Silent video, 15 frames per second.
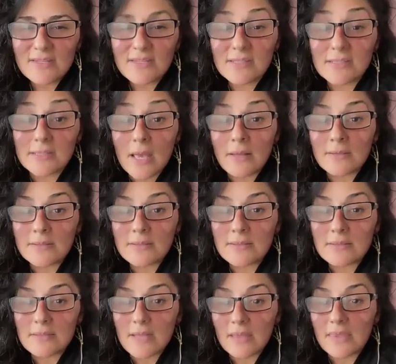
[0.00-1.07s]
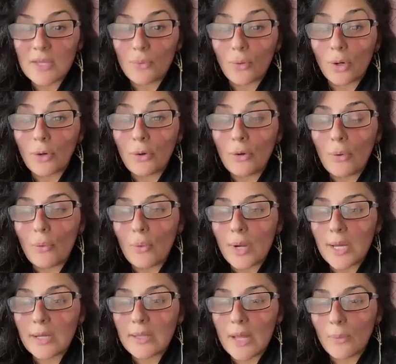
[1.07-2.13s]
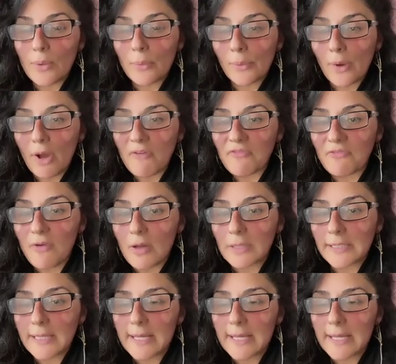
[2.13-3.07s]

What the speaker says: sense that they were annoyed that we were not falling.